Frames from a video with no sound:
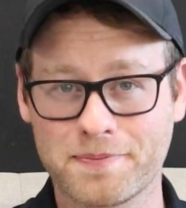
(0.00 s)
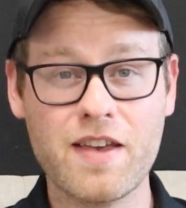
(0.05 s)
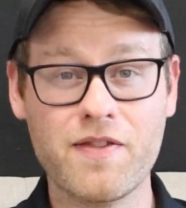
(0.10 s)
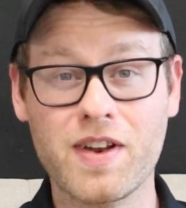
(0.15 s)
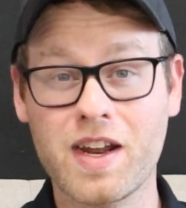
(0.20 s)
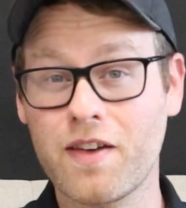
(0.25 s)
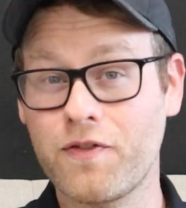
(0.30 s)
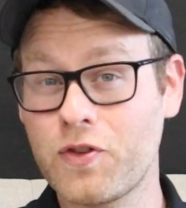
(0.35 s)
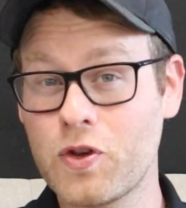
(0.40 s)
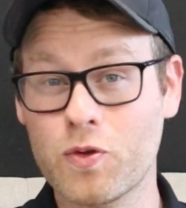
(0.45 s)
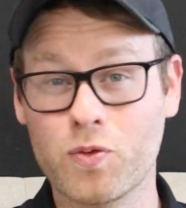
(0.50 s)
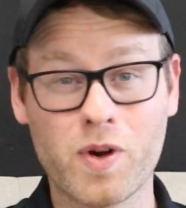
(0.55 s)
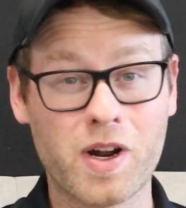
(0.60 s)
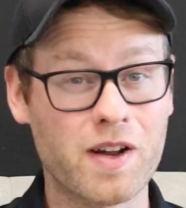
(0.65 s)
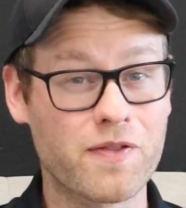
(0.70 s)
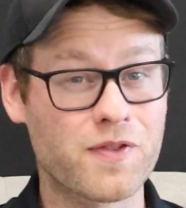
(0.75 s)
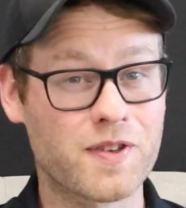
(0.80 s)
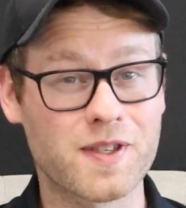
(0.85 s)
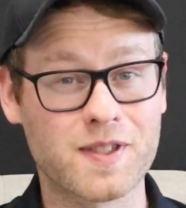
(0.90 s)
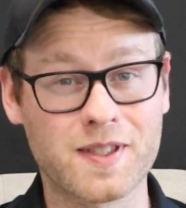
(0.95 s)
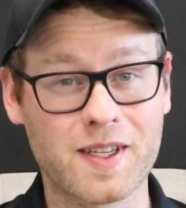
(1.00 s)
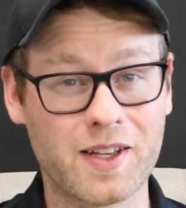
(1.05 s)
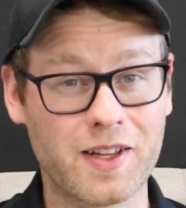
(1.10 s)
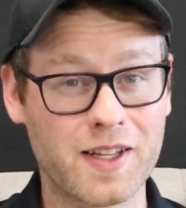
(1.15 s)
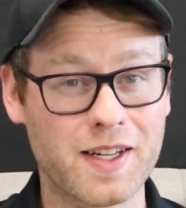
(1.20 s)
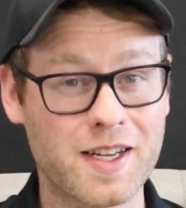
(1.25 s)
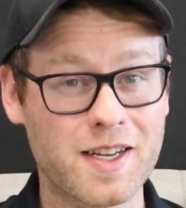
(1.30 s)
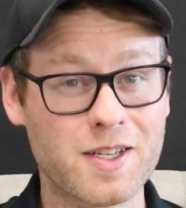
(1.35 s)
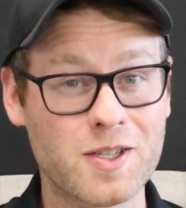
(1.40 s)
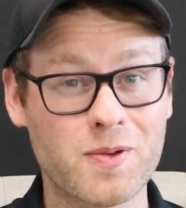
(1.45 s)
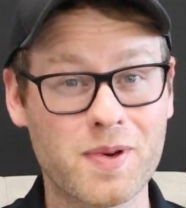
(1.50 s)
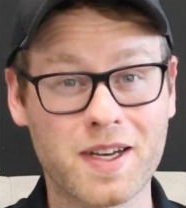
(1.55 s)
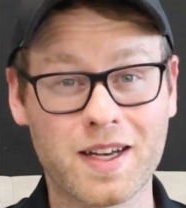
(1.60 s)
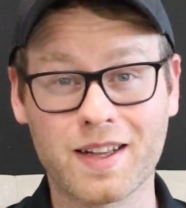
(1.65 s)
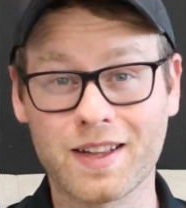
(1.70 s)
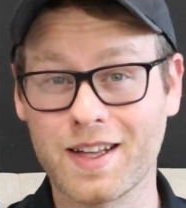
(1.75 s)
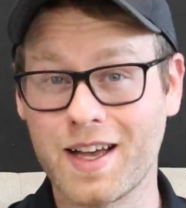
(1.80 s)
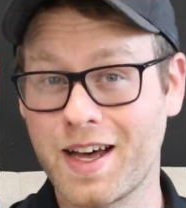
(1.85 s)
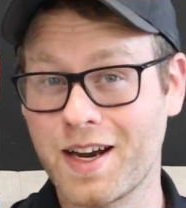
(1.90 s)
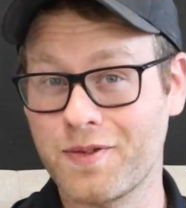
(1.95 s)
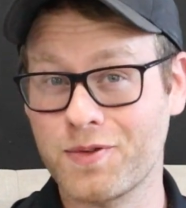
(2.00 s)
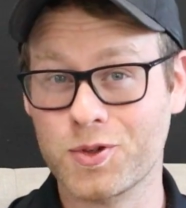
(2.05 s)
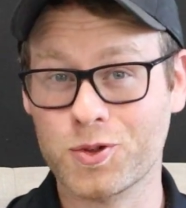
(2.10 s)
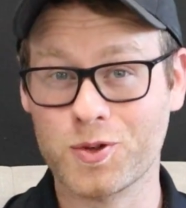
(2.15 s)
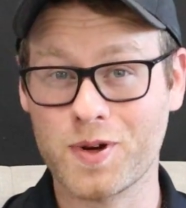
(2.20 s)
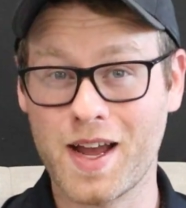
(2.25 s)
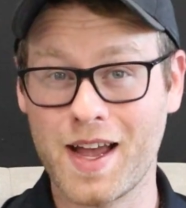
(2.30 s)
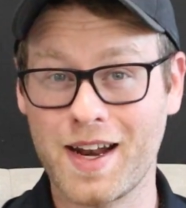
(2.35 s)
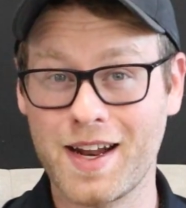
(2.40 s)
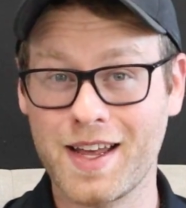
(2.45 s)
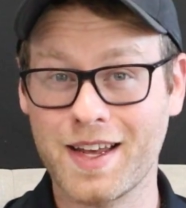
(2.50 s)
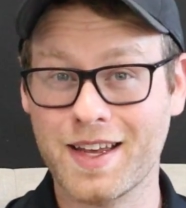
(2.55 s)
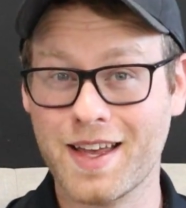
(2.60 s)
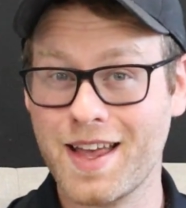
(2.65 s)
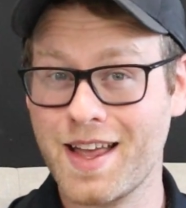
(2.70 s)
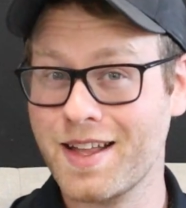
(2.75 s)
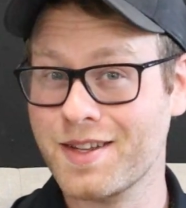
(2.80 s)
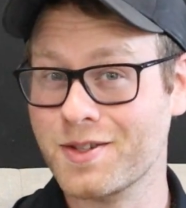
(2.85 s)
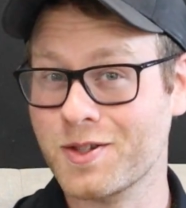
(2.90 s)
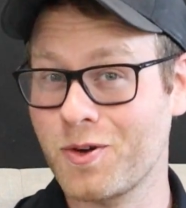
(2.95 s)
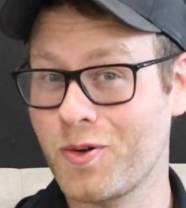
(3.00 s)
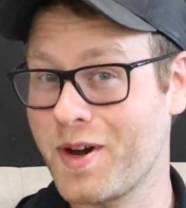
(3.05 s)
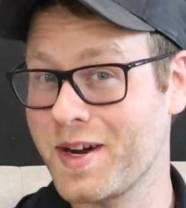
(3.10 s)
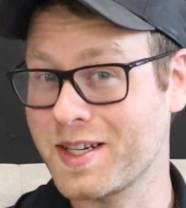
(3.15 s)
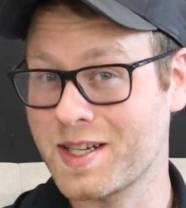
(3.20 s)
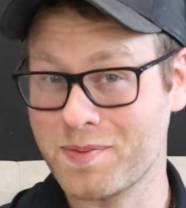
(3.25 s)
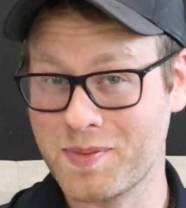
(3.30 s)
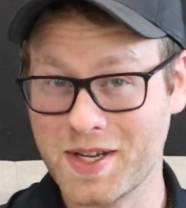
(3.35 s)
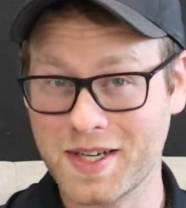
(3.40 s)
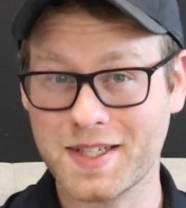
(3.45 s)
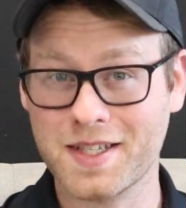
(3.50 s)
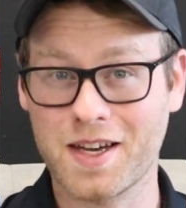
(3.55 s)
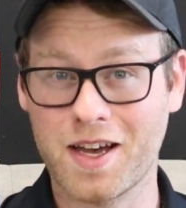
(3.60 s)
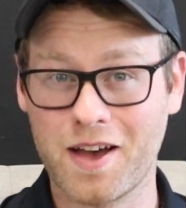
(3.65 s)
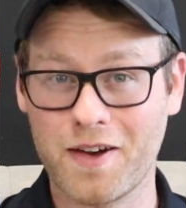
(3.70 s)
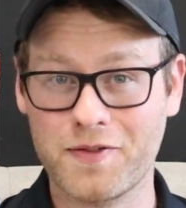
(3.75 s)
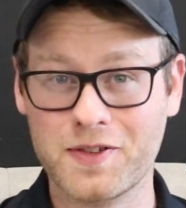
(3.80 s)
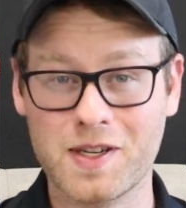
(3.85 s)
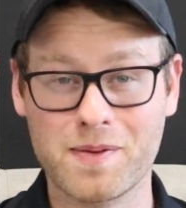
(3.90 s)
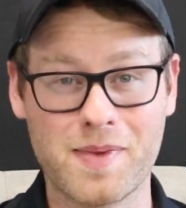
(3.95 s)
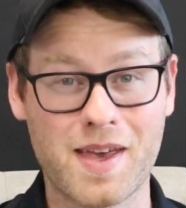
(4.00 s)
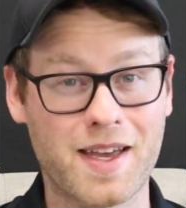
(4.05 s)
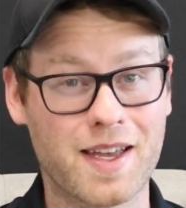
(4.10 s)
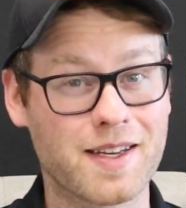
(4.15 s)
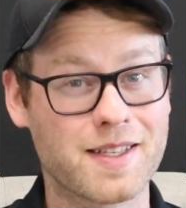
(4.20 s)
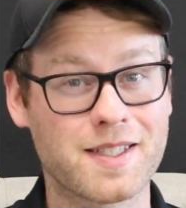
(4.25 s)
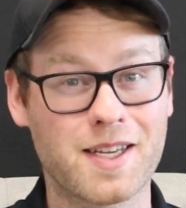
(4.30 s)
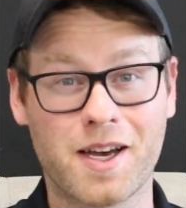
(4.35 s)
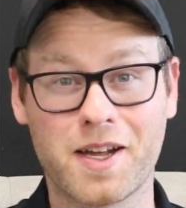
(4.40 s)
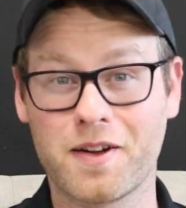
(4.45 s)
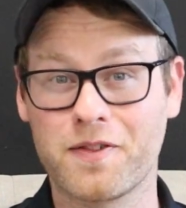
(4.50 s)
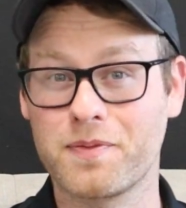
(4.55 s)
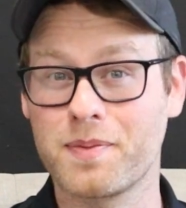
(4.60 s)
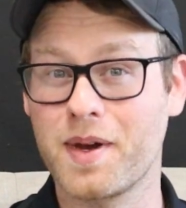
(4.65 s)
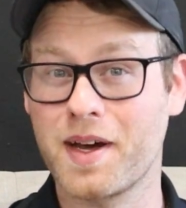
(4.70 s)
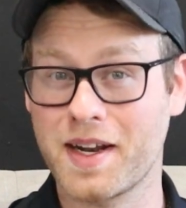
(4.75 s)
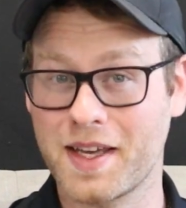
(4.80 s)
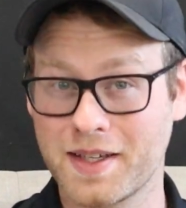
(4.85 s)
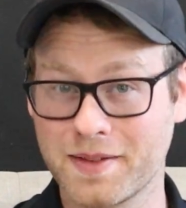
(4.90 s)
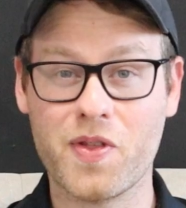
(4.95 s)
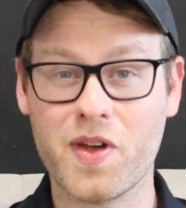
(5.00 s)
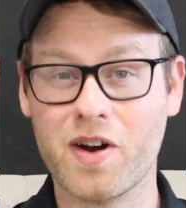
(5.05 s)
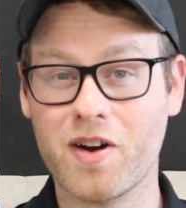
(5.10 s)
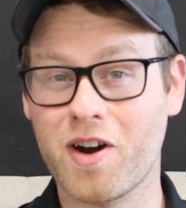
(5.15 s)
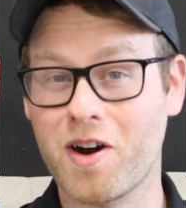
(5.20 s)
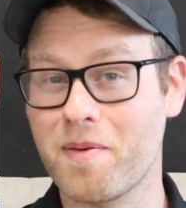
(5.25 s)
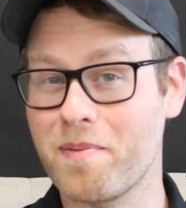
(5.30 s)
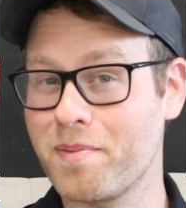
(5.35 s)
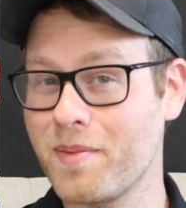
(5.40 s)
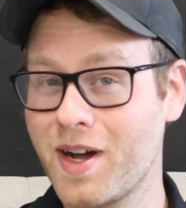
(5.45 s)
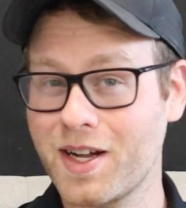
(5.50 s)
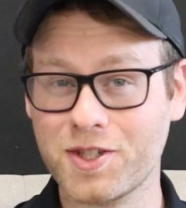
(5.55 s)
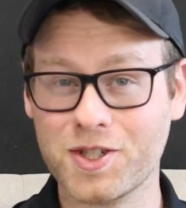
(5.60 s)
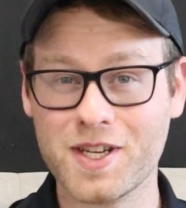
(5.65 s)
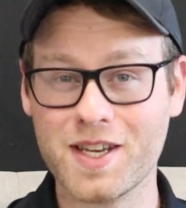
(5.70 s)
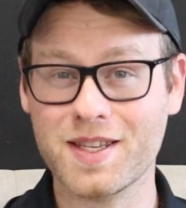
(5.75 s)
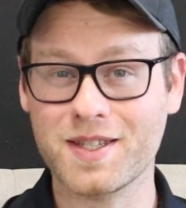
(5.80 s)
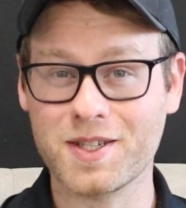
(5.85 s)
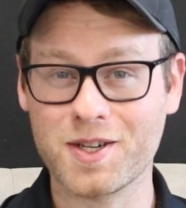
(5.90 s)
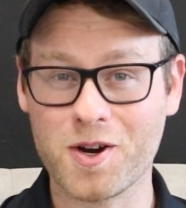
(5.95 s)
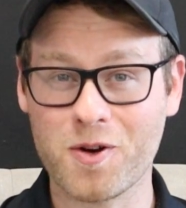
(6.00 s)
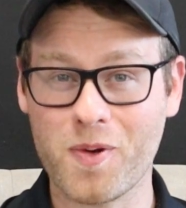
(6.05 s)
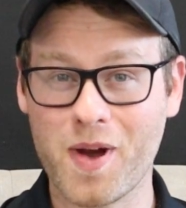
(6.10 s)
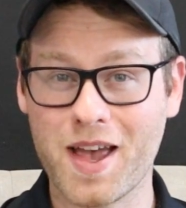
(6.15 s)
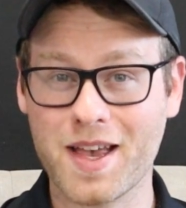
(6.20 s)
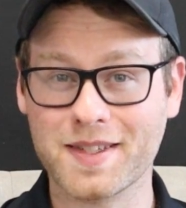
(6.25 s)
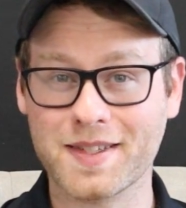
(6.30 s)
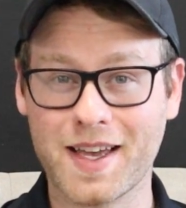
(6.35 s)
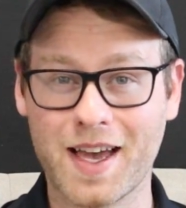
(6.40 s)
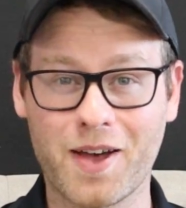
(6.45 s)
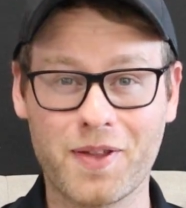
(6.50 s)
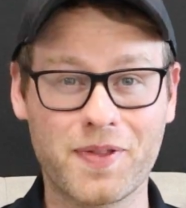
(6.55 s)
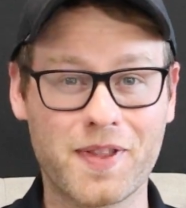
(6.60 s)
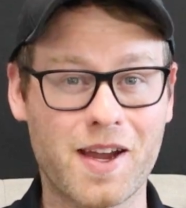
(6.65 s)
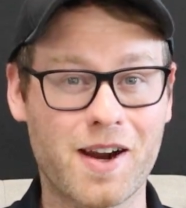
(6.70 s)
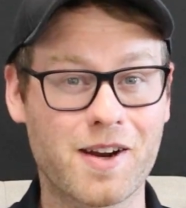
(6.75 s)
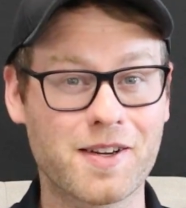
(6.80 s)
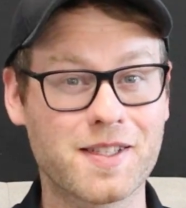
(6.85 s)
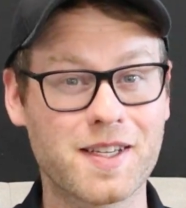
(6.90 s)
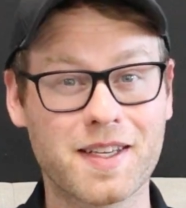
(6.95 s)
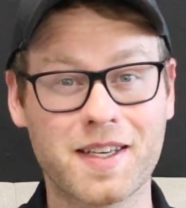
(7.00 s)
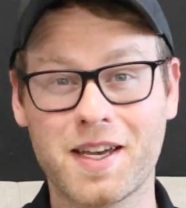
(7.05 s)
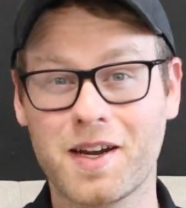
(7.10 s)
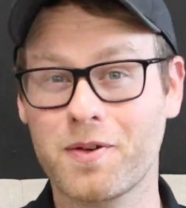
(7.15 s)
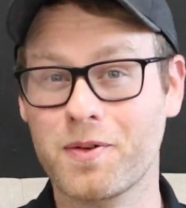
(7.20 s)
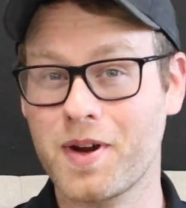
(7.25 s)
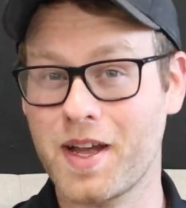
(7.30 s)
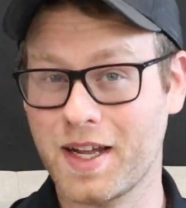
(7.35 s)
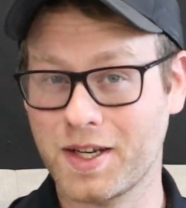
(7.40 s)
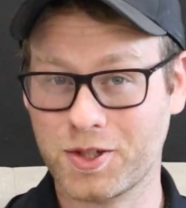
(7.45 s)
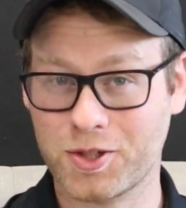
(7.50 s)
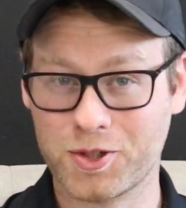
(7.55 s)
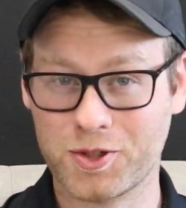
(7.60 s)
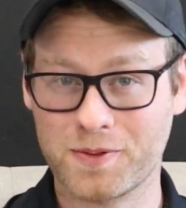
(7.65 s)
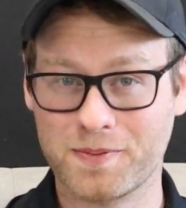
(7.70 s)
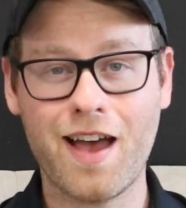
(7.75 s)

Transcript: Even if you run a facility doing a lot of training, it's going to be tough to make a ton of money. There are much easier ways out there to get rich.